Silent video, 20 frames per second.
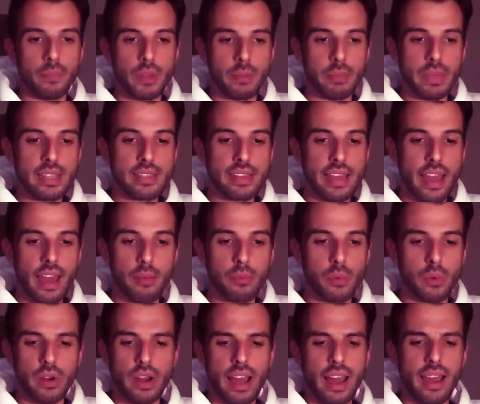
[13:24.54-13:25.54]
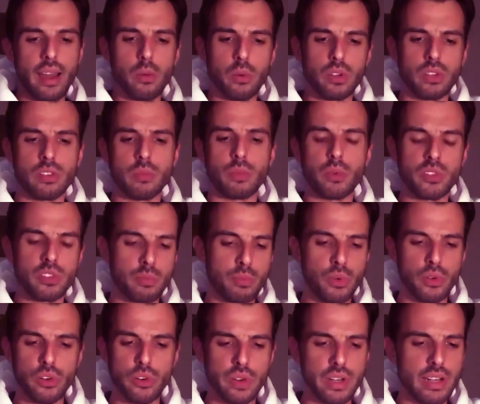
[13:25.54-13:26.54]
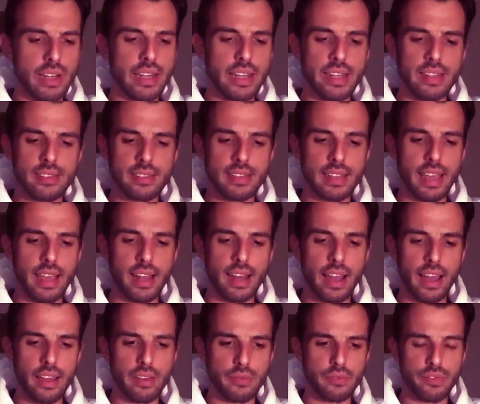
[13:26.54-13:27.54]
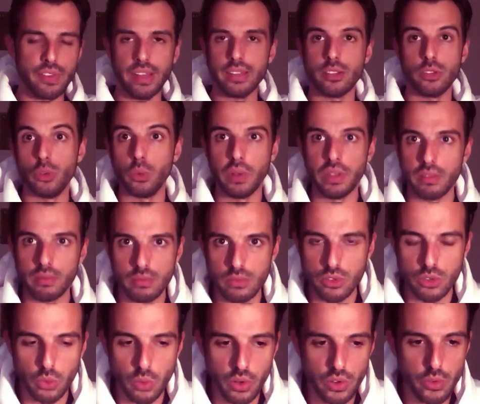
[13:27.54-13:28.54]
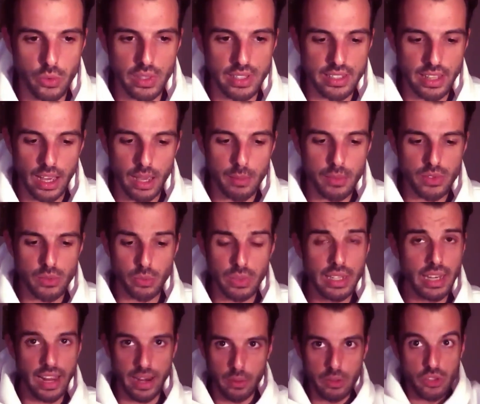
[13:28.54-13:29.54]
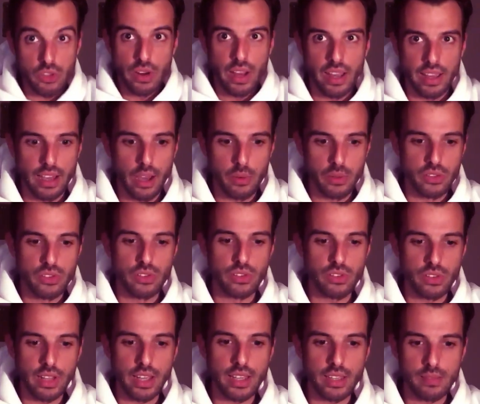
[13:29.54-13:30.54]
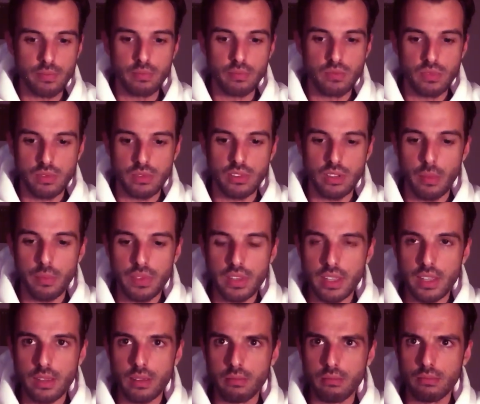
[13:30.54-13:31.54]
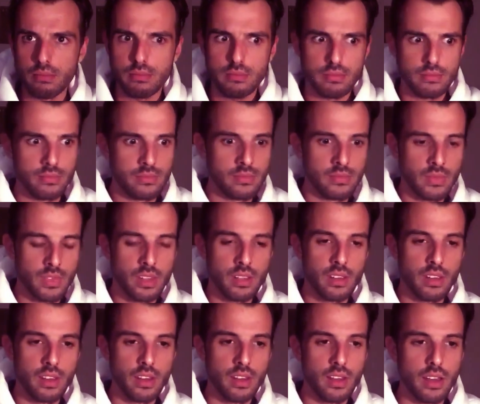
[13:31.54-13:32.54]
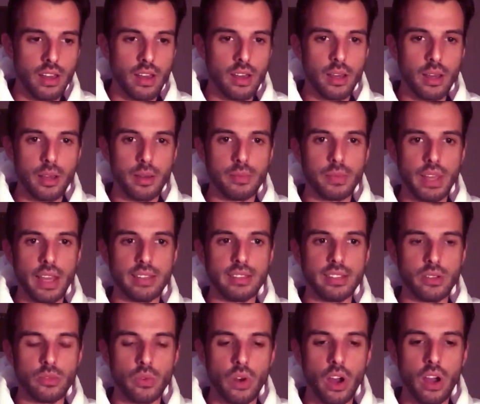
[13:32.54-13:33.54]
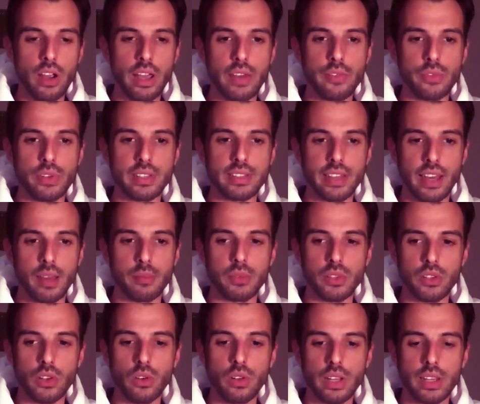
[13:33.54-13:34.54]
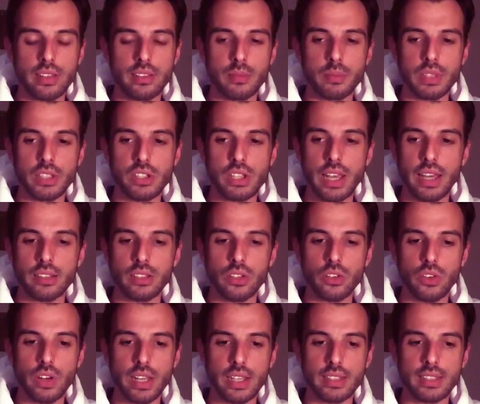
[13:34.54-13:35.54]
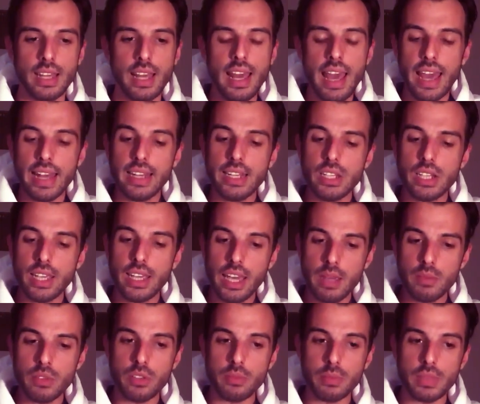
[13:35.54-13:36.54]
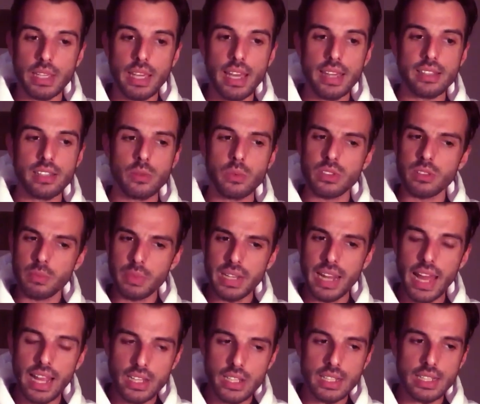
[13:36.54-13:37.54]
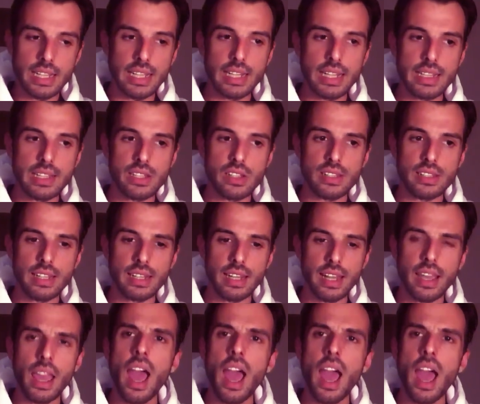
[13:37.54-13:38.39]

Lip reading: mishap where I was supposed to put her in a list, and I failed to do it 2 or 3 times, really, and I was trying. I was just something I did wrong every time, something she had to correct. And then she came to me, and she was a bit agitated, and she said,